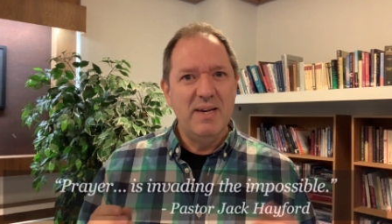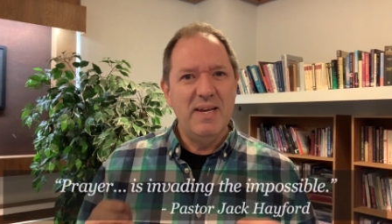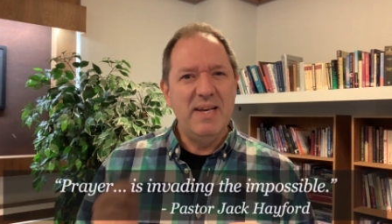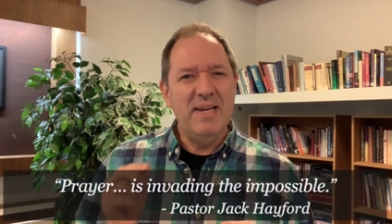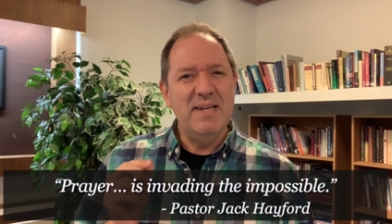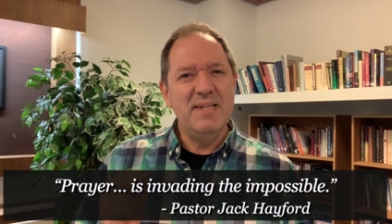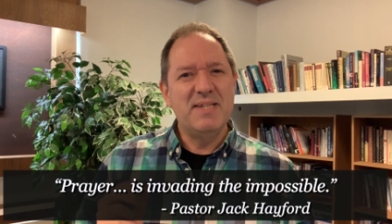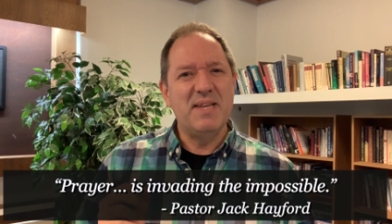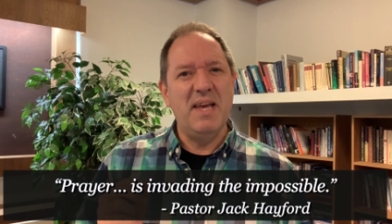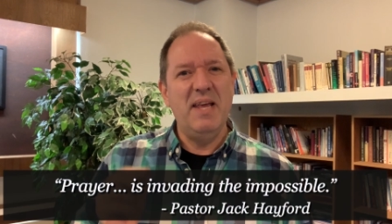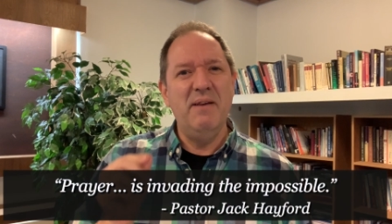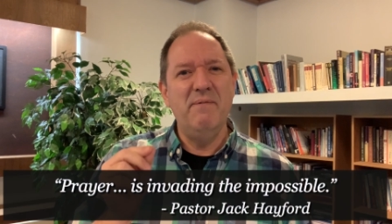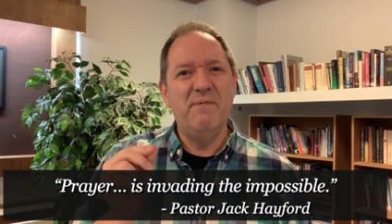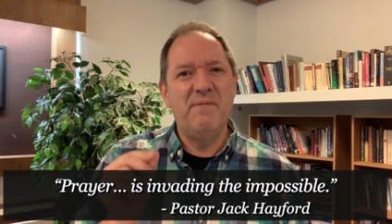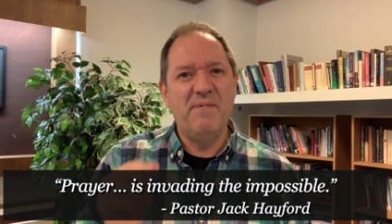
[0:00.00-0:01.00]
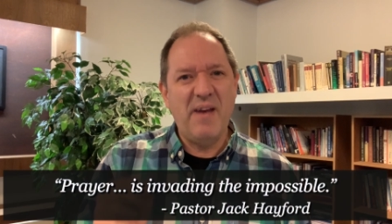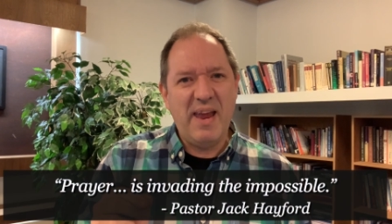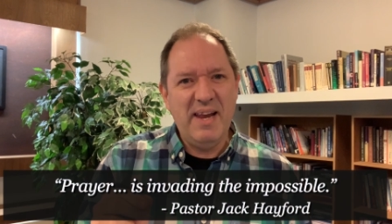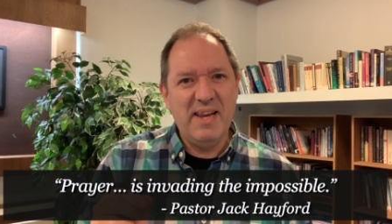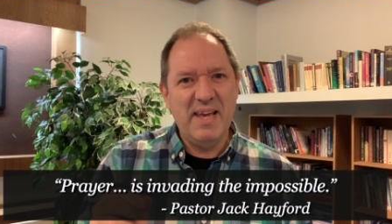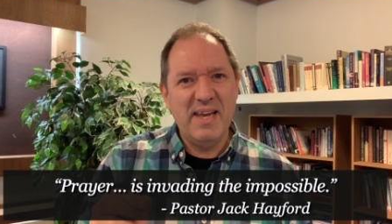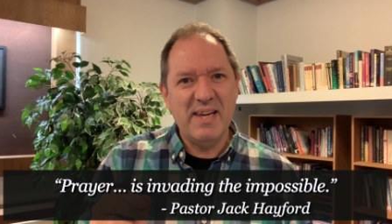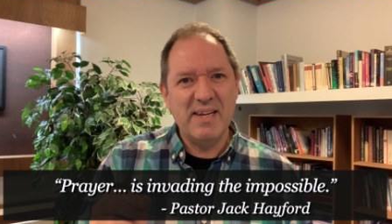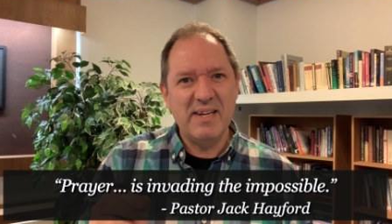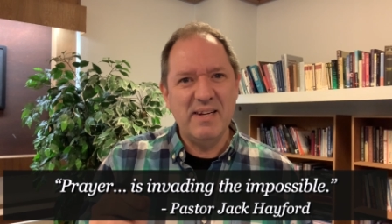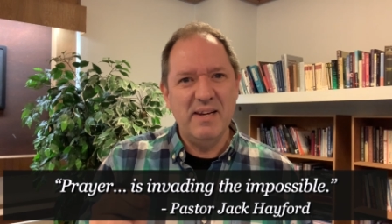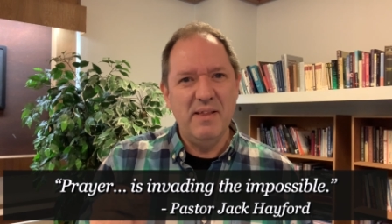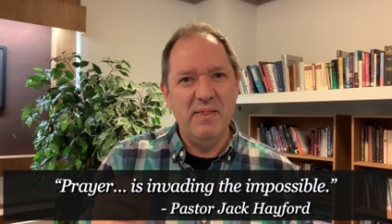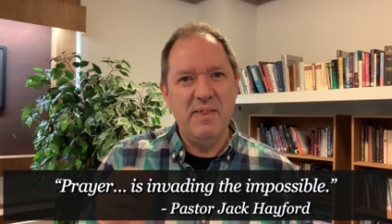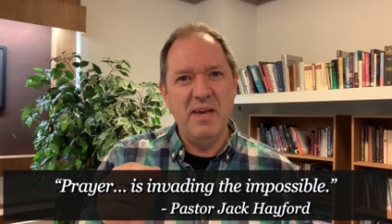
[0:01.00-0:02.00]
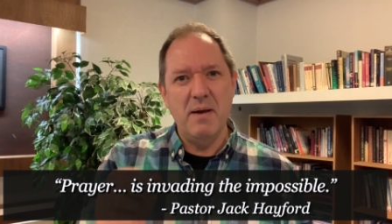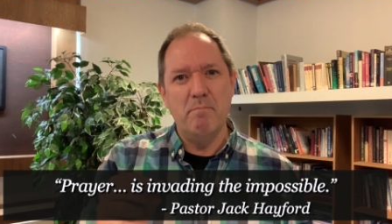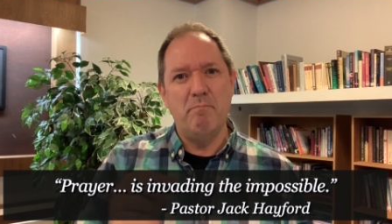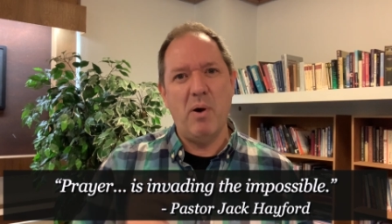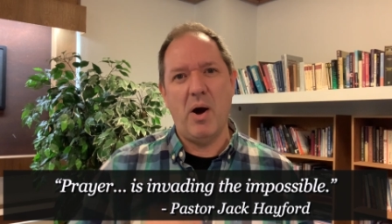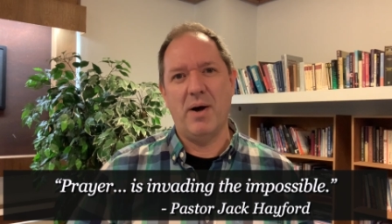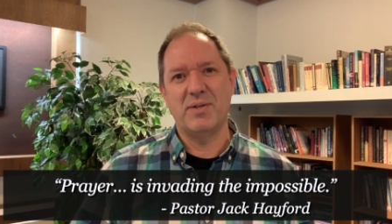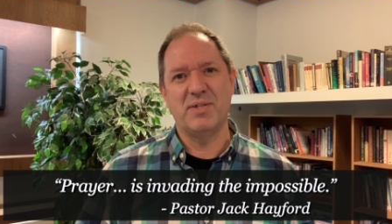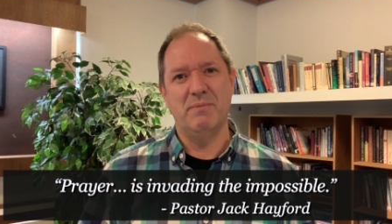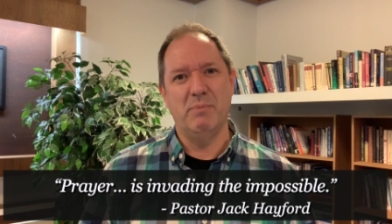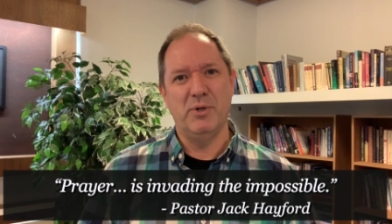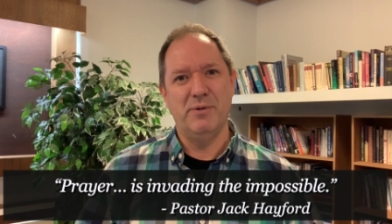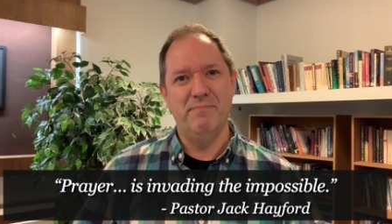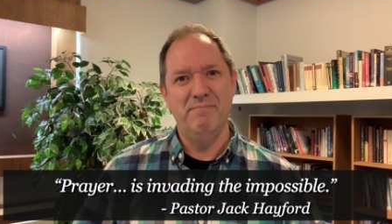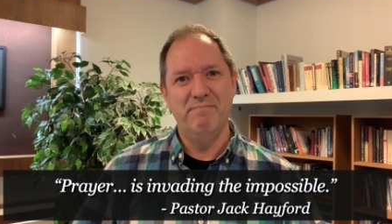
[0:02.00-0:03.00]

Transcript: is invading the impossible."